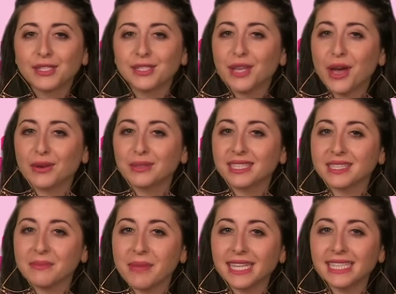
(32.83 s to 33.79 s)
So,
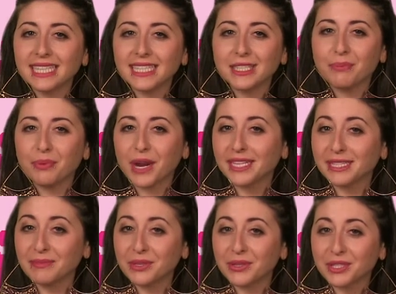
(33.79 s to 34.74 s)
does Amanda need to break
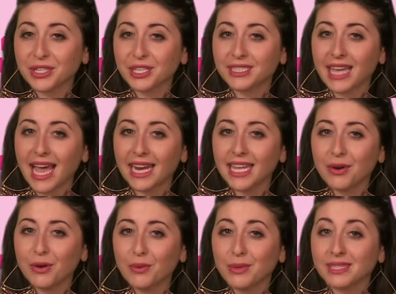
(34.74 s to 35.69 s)
some news to her
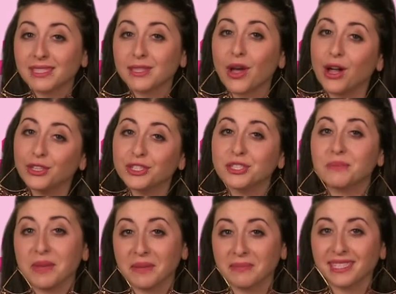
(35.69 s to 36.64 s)
daddy, or was this all just
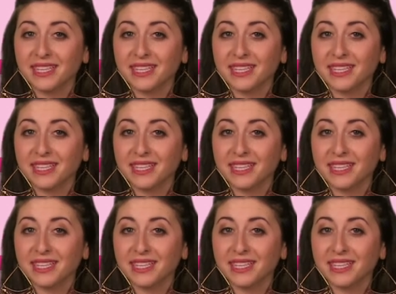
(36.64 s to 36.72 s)
a big